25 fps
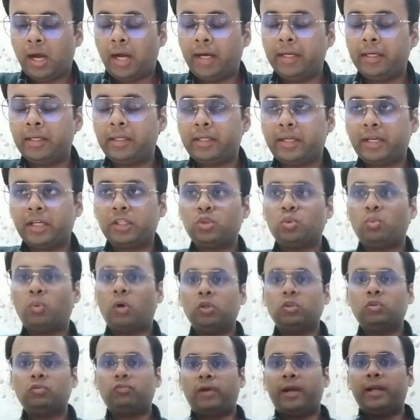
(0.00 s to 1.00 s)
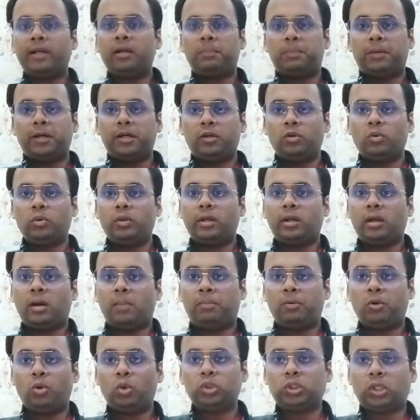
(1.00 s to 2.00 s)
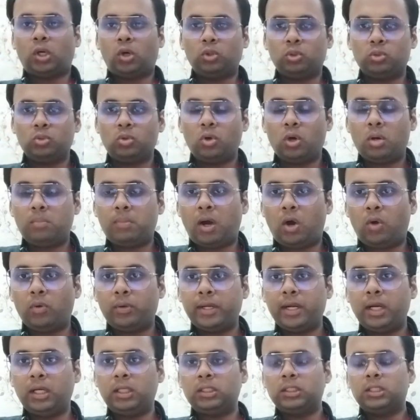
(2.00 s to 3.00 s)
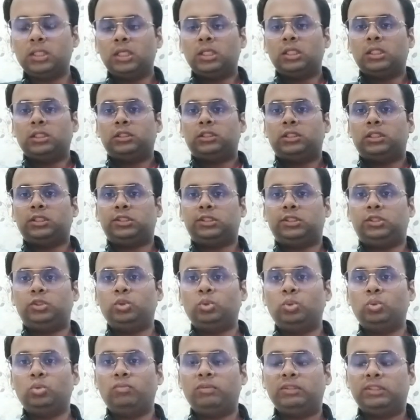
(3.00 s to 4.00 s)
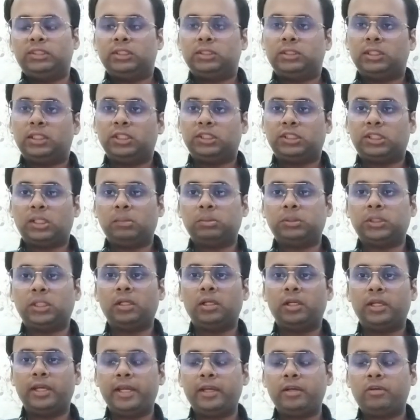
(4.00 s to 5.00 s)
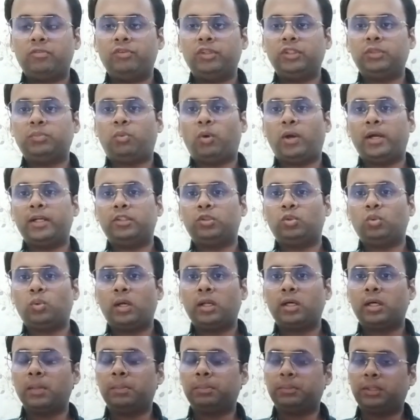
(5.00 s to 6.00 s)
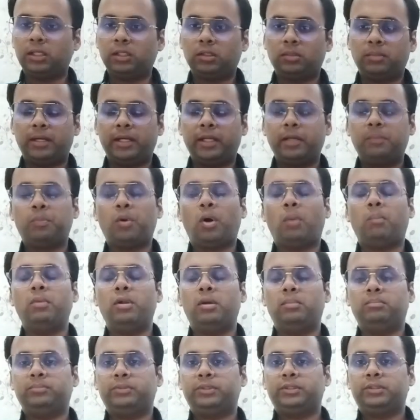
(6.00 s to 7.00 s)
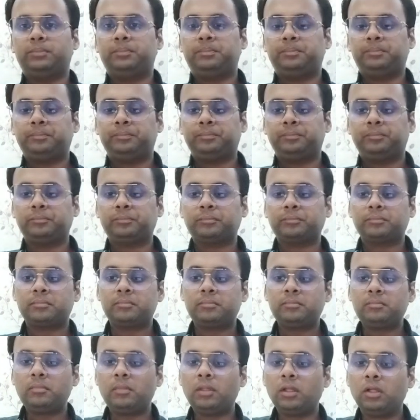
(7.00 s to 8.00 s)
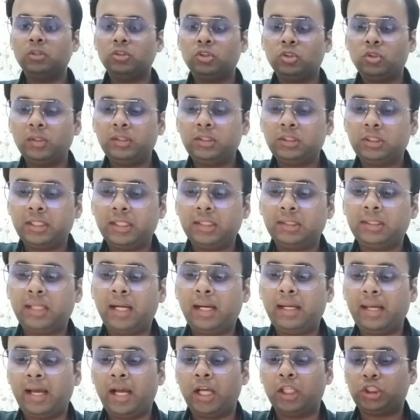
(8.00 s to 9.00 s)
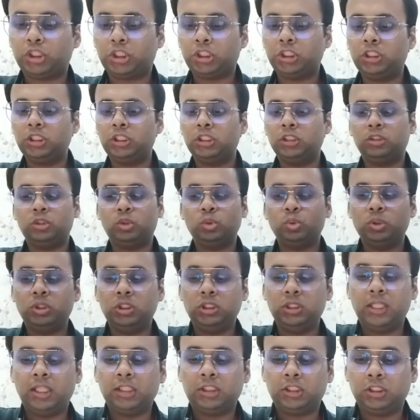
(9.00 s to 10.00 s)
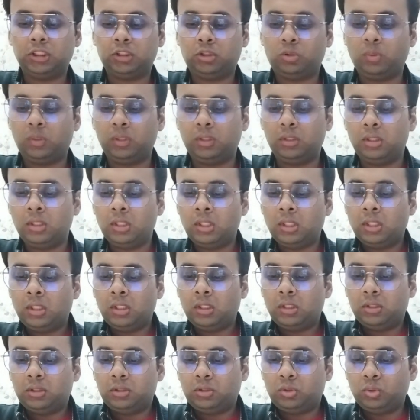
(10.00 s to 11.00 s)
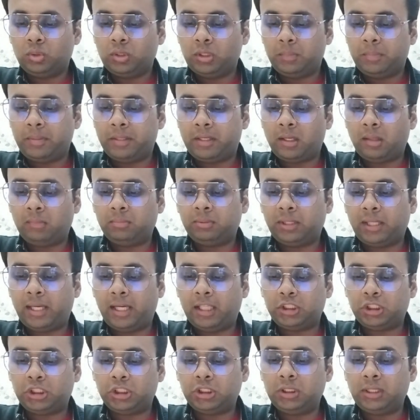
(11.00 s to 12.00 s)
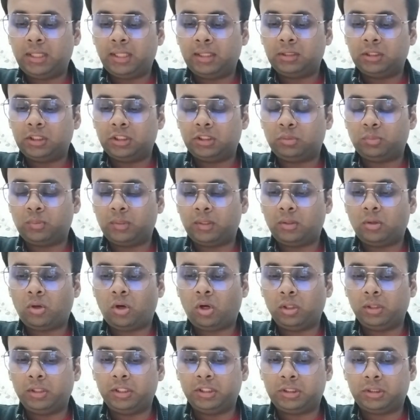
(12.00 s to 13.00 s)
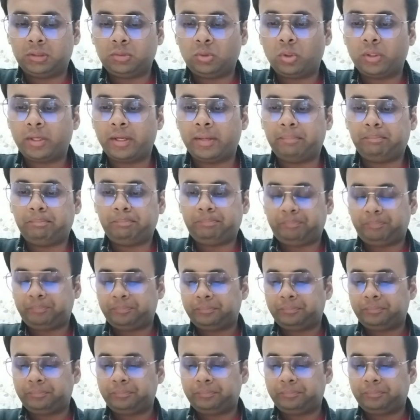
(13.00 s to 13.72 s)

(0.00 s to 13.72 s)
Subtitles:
And in case you want to find a particular approach how to go about it, just do visit the description link which points to our cryptarithmetic problems. So it says that he into eh equal to, it becomes he, and this one, all this. Okay.